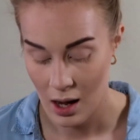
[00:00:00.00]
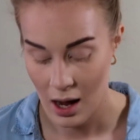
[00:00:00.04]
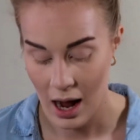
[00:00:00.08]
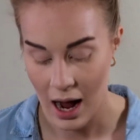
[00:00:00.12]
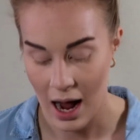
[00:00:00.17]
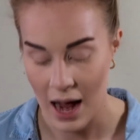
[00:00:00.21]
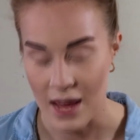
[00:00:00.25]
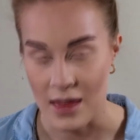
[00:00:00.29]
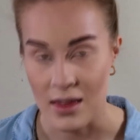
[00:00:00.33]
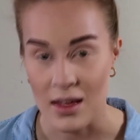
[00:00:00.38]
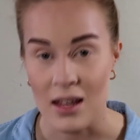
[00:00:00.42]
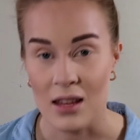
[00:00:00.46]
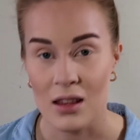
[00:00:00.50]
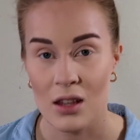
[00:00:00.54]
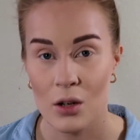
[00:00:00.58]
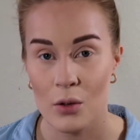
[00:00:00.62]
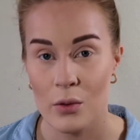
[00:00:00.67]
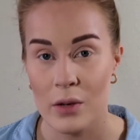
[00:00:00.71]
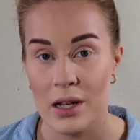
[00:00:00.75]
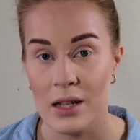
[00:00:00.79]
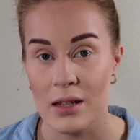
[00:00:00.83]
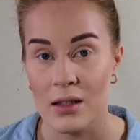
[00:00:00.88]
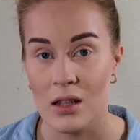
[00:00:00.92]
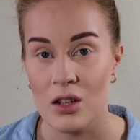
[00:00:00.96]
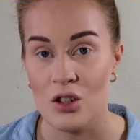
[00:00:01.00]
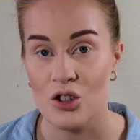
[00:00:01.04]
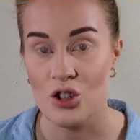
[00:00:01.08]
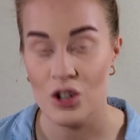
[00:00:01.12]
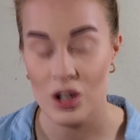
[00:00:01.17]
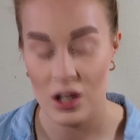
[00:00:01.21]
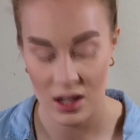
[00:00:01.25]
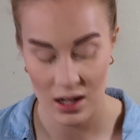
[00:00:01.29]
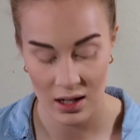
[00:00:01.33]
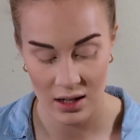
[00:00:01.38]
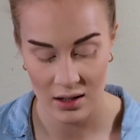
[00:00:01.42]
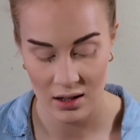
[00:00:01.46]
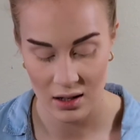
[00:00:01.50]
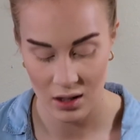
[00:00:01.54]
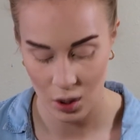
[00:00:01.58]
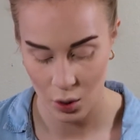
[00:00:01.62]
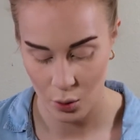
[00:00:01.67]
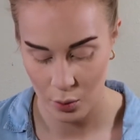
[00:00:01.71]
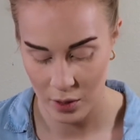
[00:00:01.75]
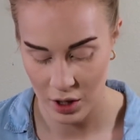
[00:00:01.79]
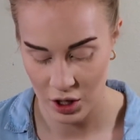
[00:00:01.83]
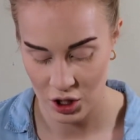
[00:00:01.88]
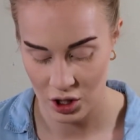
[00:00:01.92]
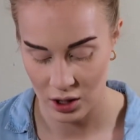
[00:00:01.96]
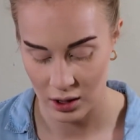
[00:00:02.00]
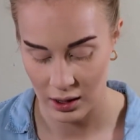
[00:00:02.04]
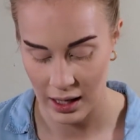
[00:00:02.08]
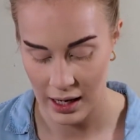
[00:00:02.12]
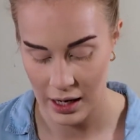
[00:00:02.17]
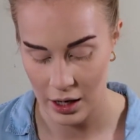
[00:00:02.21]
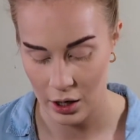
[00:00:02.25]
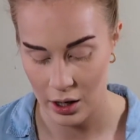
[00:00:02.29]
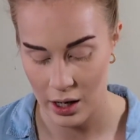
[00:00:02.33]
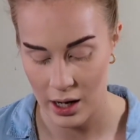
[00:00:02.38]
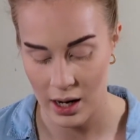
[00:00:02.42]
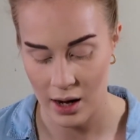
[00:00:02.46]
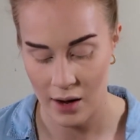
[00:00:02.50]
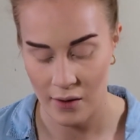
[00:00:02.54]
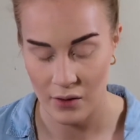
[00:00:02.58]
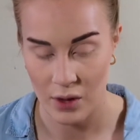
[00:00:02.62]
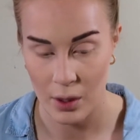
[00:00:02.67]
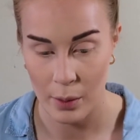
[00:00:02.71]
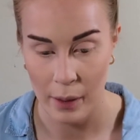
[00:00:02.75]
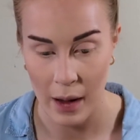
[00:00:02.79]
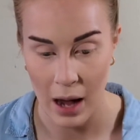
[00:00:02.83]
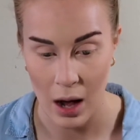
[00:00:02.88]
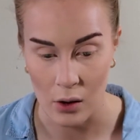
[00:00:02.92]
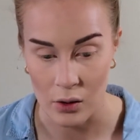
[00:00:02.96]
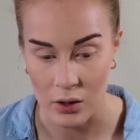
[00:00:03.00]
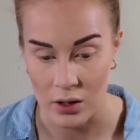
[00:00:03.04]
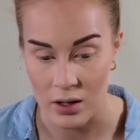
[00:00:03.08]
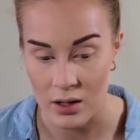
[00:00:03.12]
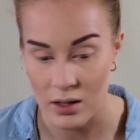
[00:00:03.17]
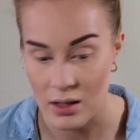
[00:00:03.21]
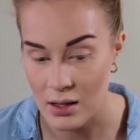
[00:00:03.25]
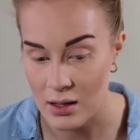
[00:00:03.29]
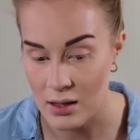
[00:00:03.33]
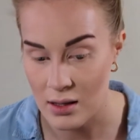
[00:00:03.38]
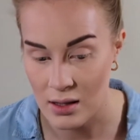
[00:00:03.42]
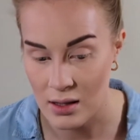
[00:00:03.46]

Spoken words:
I think the reason she does so much layering of the powders and